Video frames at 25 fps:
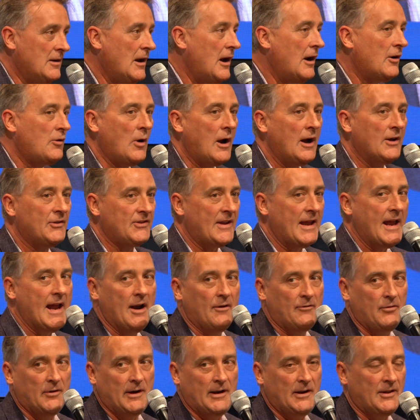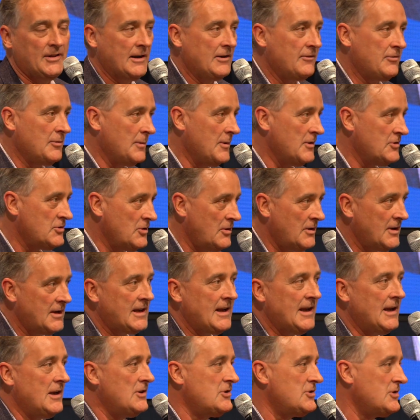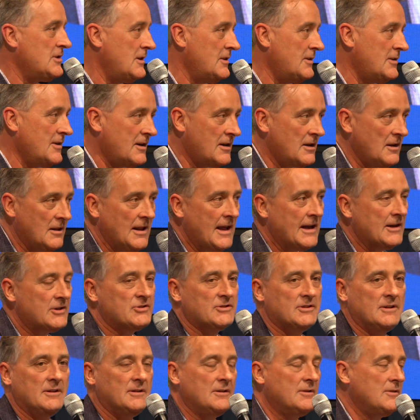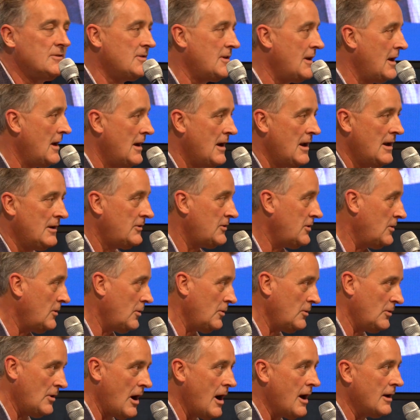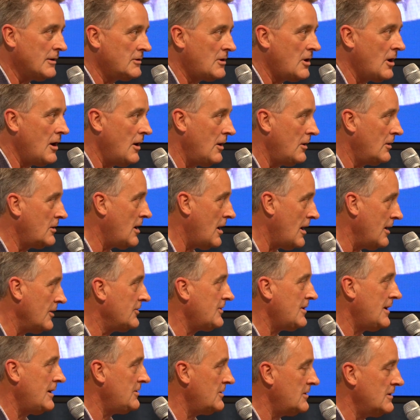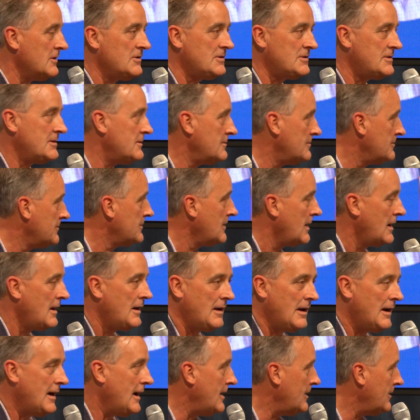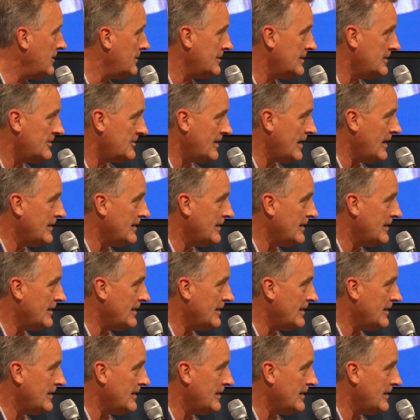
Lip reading: across everything from adjudication to collections to non-call call centers. It's